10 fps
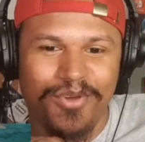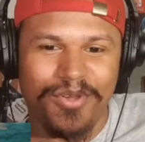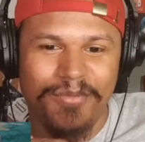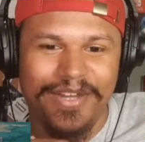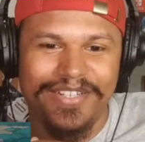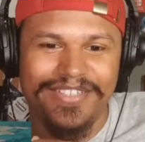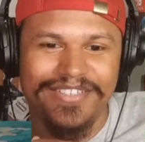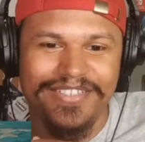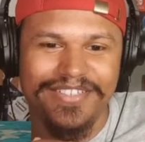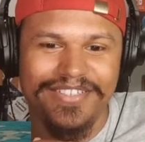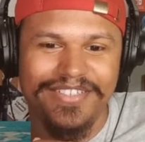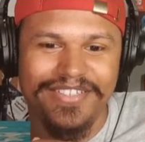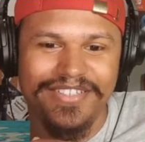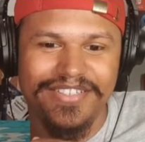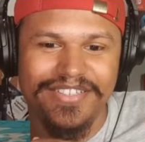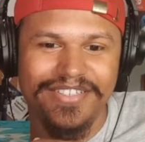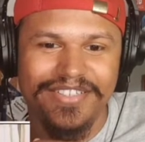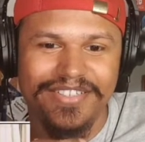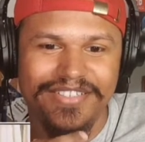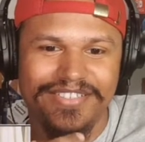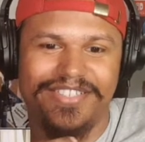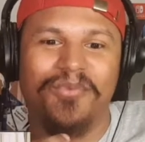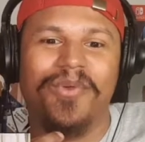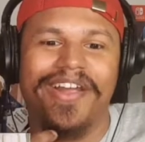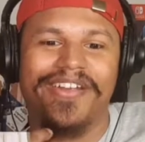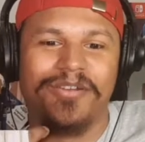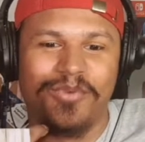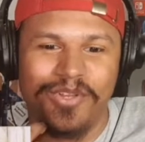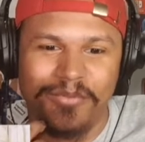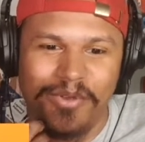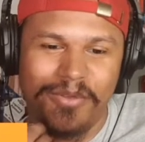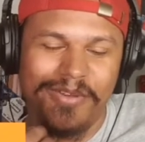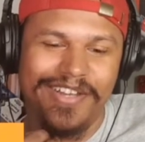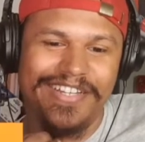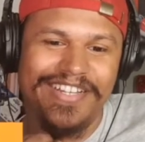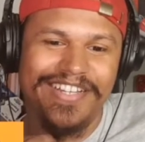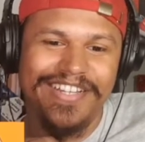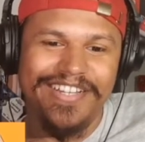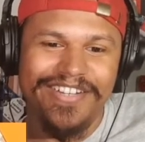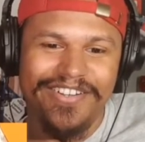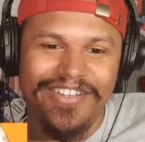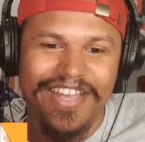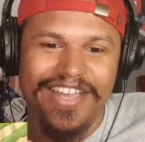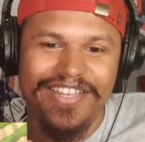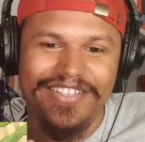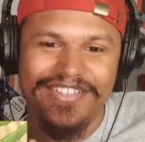in the world of Pokemon. Somewhere in the world of Pokemon. Okay.